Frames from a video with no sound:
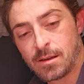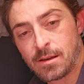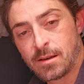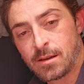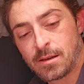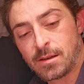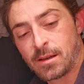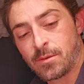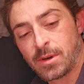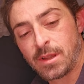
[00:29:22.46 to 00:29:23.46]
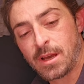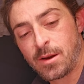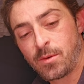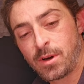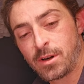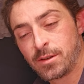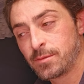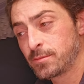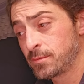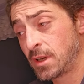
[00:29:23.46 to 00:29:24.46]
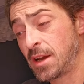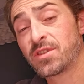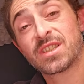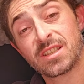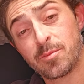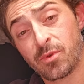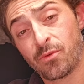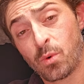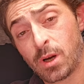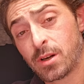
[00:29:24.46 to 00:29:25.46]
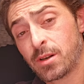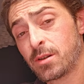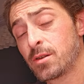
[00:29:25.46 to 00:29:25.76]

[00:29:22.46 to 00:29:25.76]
Bring that water. Have a sip of water.